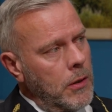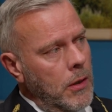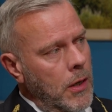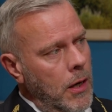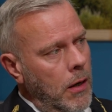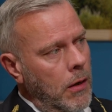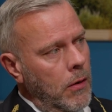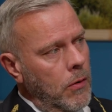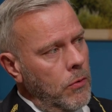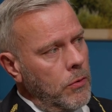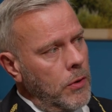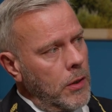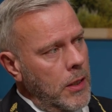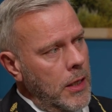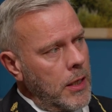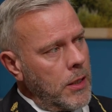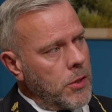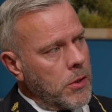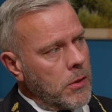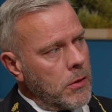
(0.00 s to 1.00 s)
now, the
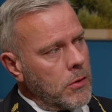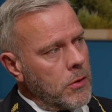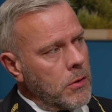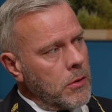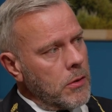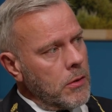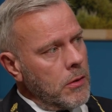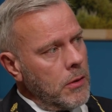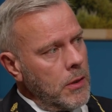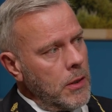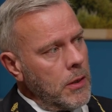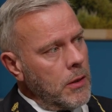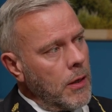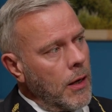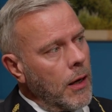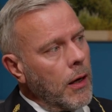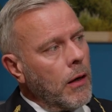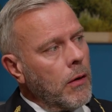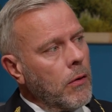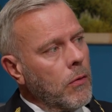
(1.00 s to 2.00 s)
nations need
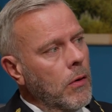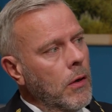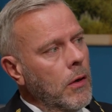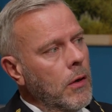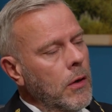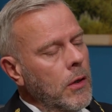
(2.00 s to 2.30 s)
now,